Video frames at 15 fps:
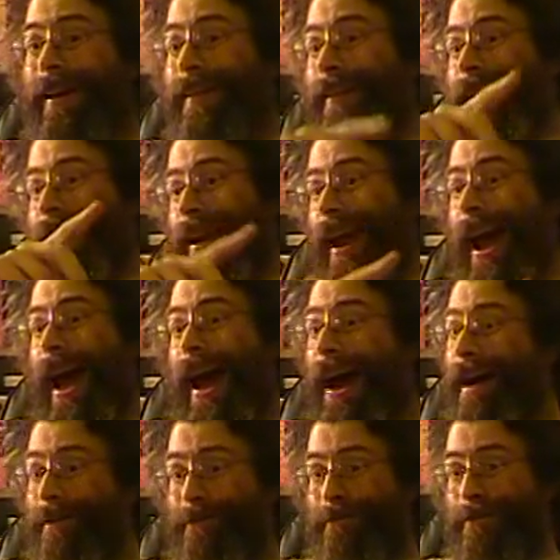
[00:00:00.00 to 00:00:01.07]
They get a
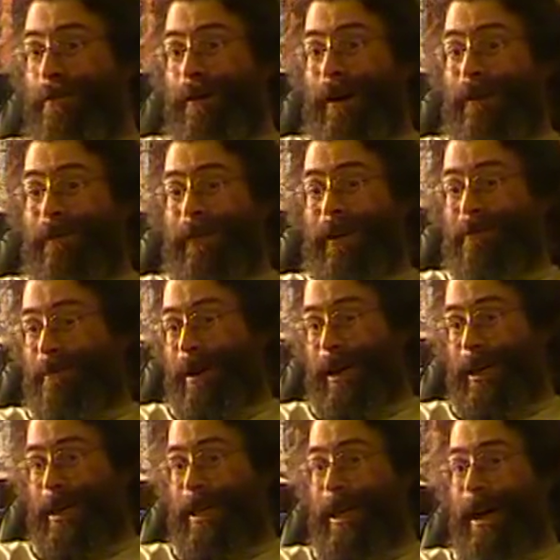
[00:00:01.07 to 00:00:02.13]
half point if they win
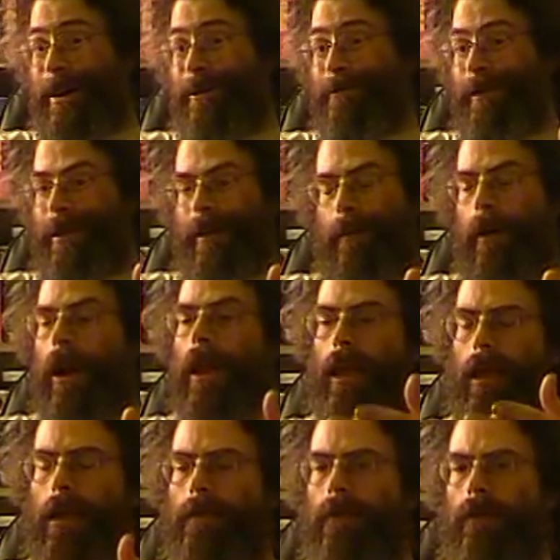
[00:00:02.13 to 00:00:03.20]
it shared with someone.
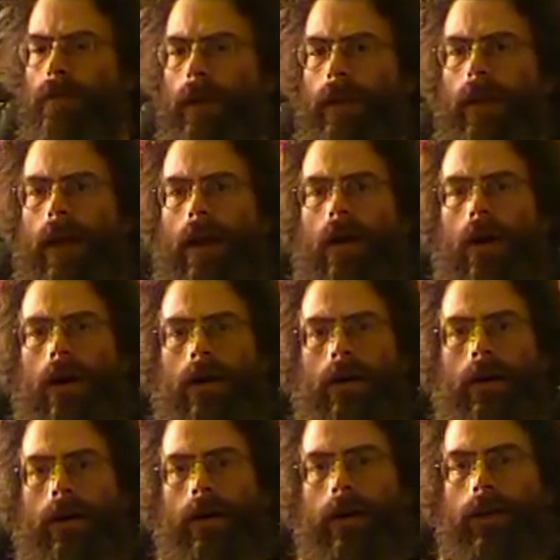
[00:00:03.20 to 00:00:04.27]
Even with that harder
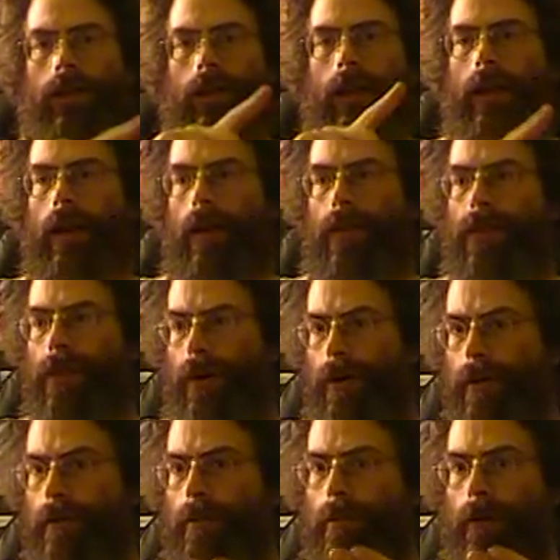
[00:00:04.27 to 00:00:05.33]
condition, they get a third
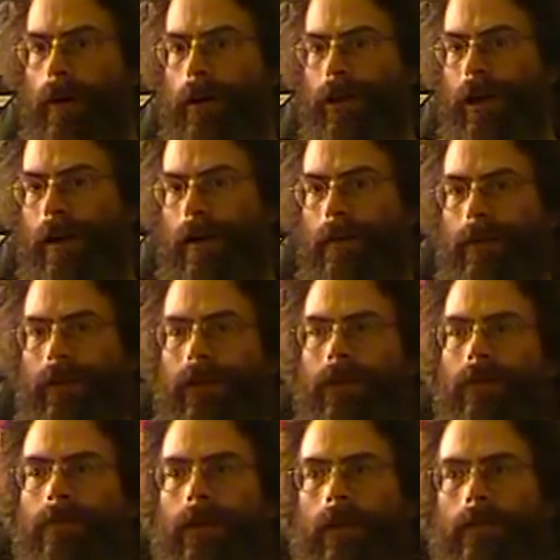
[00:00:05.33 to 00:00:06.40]
of a point sharing with
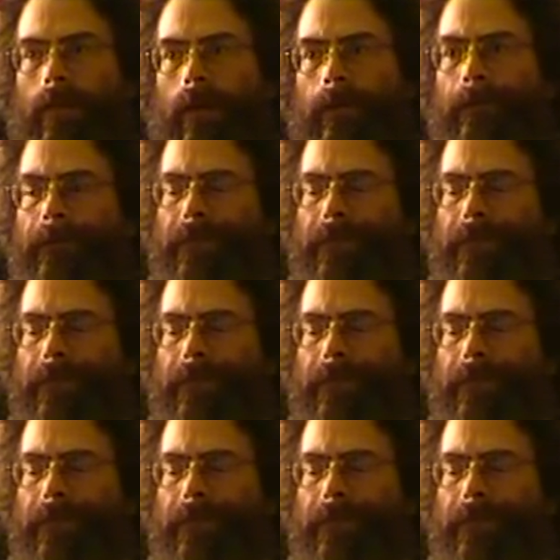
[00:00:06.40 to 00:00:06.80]
two people.